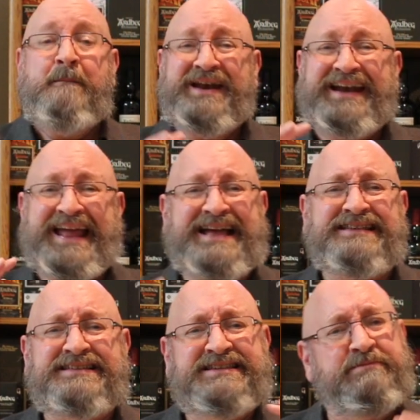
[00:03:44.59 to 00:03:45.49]
But it
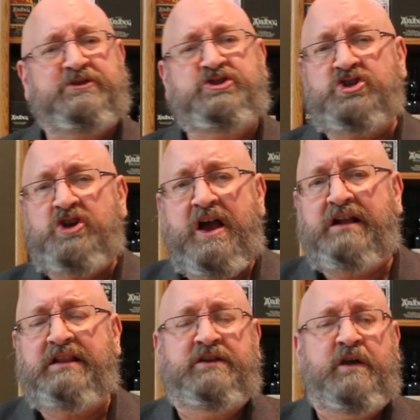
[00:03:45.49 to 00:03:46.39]
has a similar
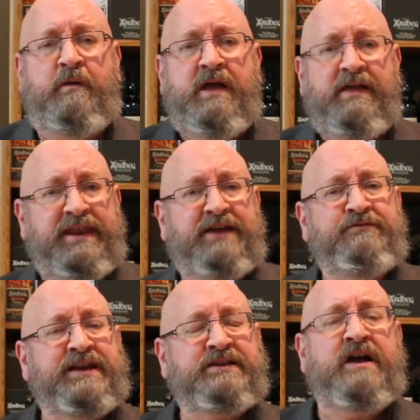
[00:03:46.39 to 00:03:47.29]
chocolate note that I
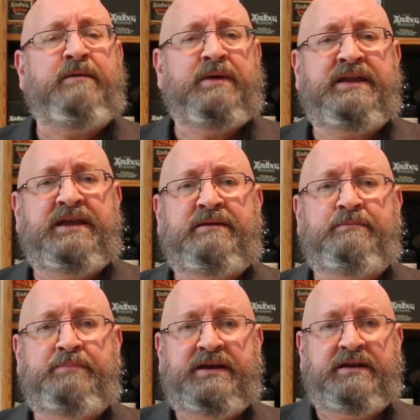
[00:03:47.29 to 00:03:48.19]
find common
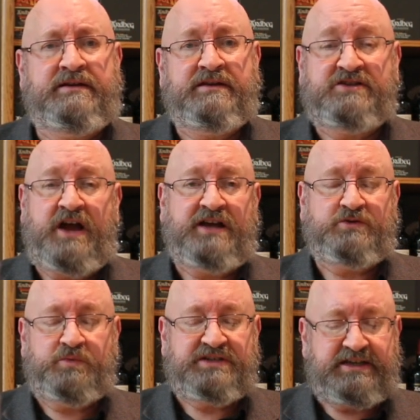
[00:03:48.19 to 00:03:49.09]
in peated
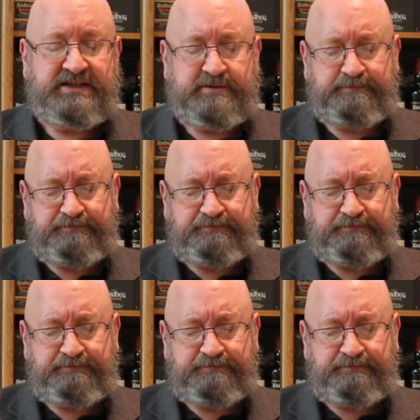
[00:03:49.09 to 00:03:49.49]
Scotch whiskies.